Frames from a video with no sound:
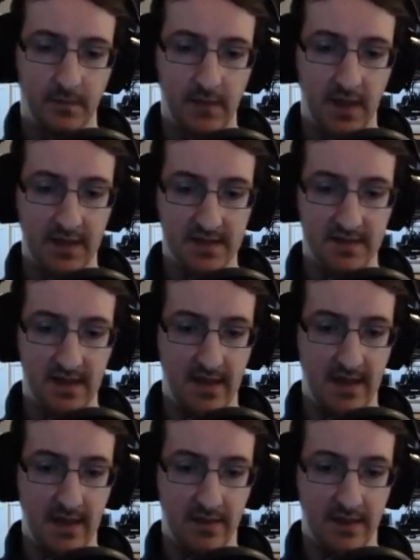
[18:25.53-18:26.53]
you can see
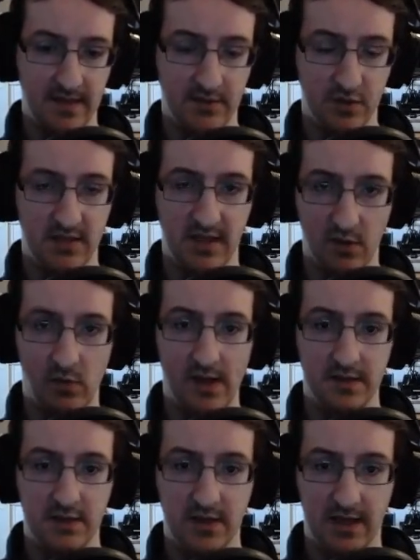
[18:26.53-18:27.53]
here that it does take a while
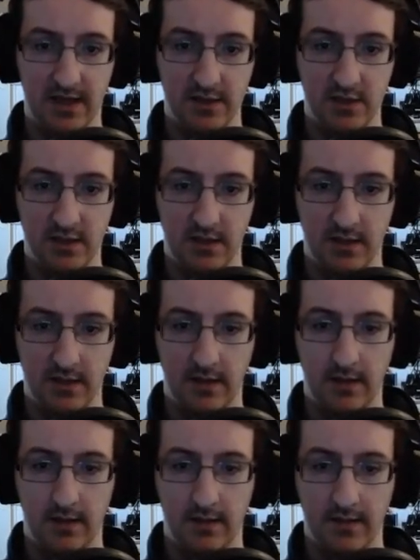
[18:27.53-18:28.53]
to charge.
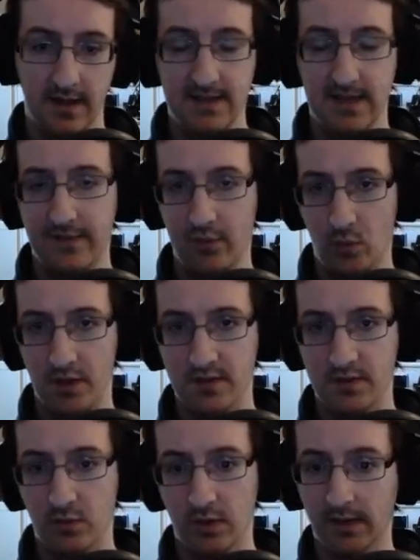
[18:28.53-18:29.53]
Getting to level 1 is
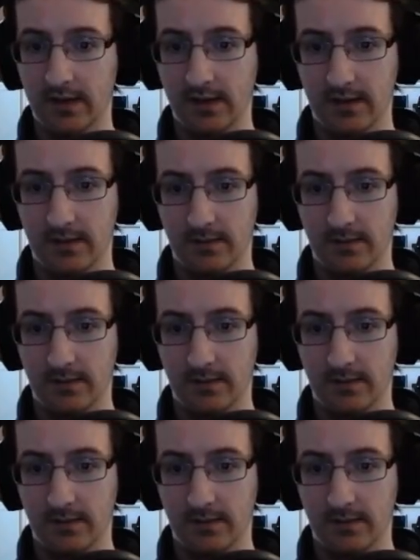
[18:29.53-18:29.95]
quick.